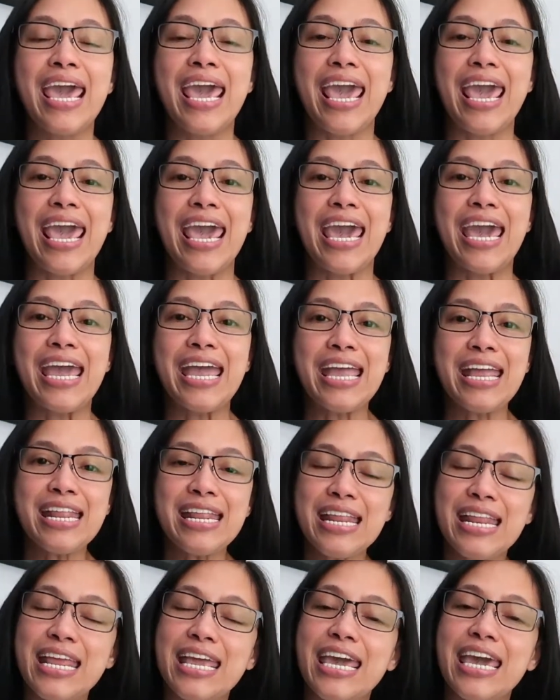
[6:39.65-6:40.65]

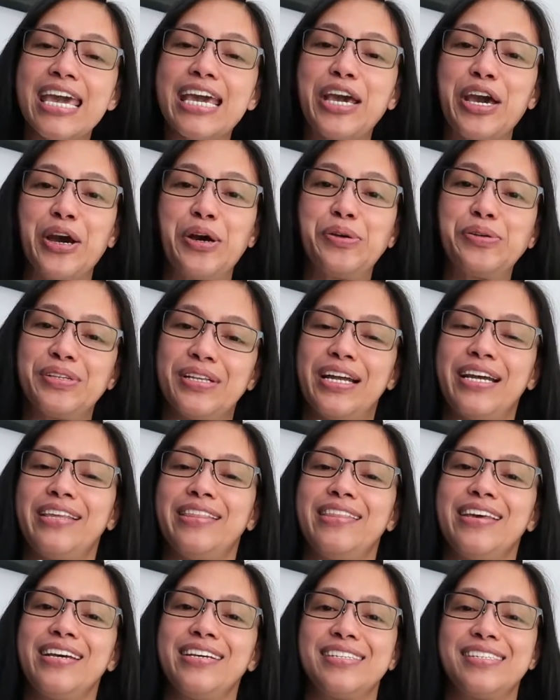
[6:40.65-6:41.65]
And it goes like
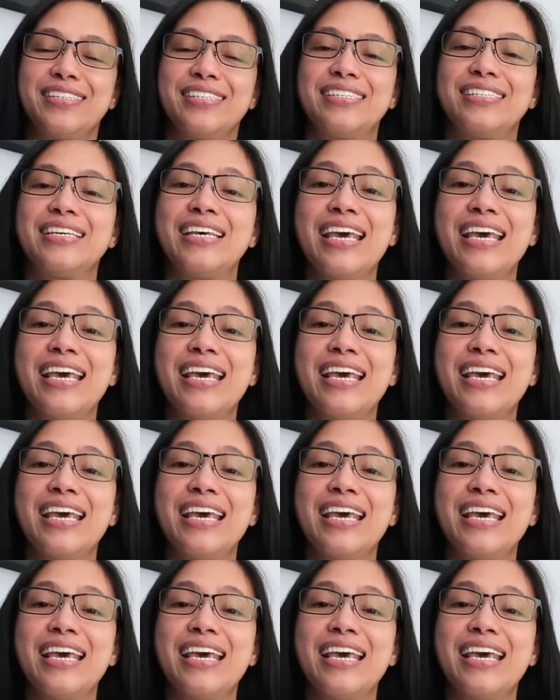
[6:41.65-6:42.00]
this.